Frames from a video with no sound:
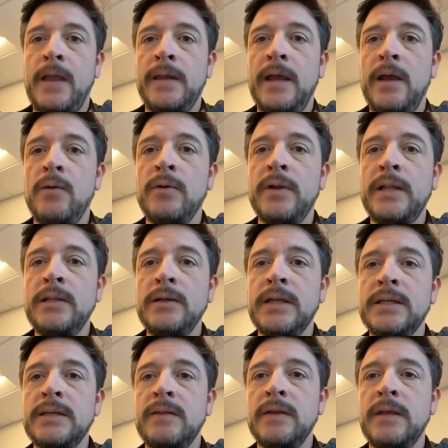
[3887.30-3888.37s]
And how would I
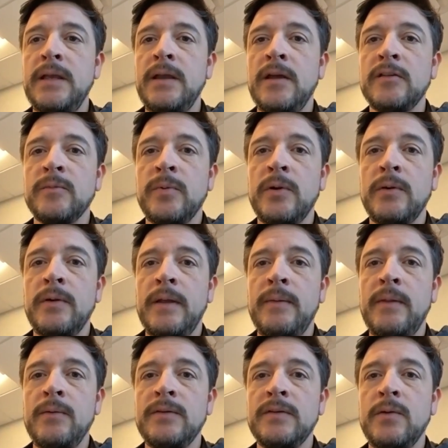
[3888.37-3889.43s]
look into the kiosk
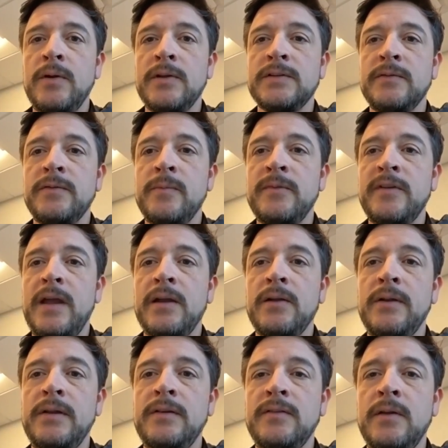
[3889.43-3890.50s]
program? That was a question from
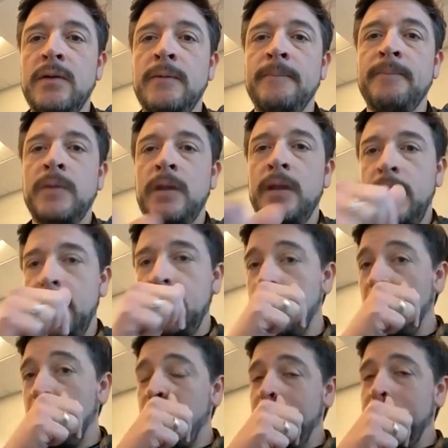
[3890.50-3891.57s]
Zachary. So again,
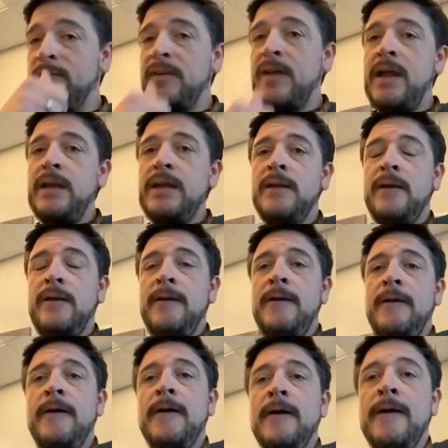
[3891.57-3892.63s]
go to the website,
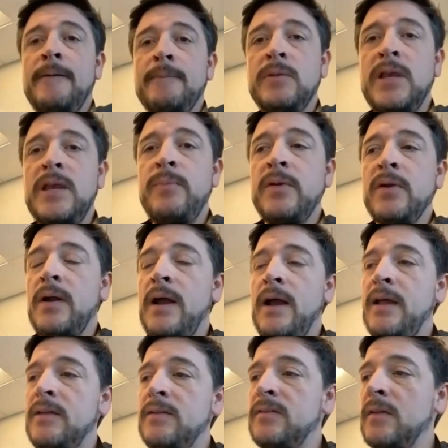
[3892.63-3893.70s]
keep your
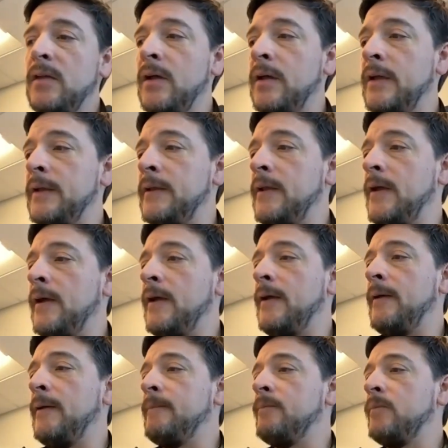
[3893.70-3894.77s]
eyes on
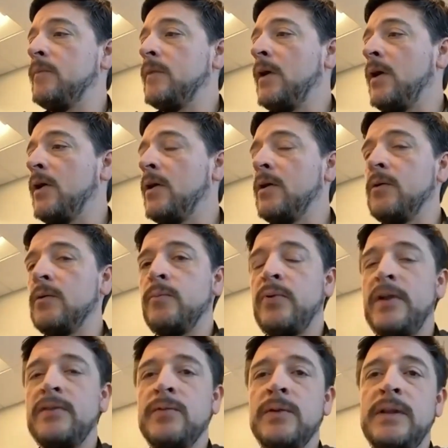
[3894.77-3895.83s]
our
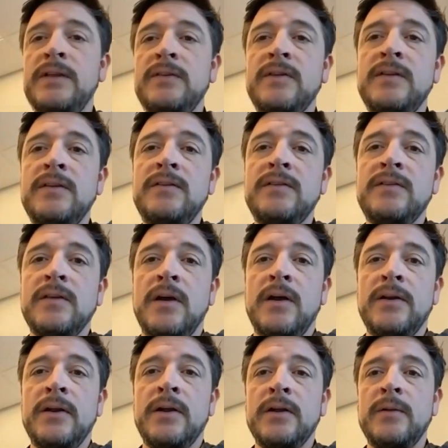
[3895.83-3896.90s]
press releases,
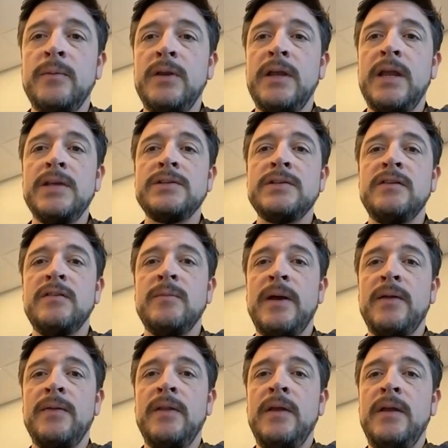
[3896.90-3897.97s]
on our communications
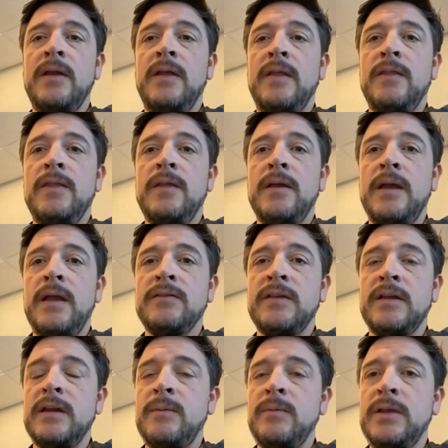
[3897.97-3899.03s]
about the
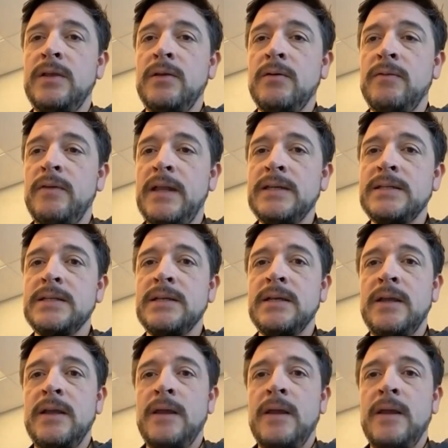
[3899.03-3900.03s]
Ascend ABQ event,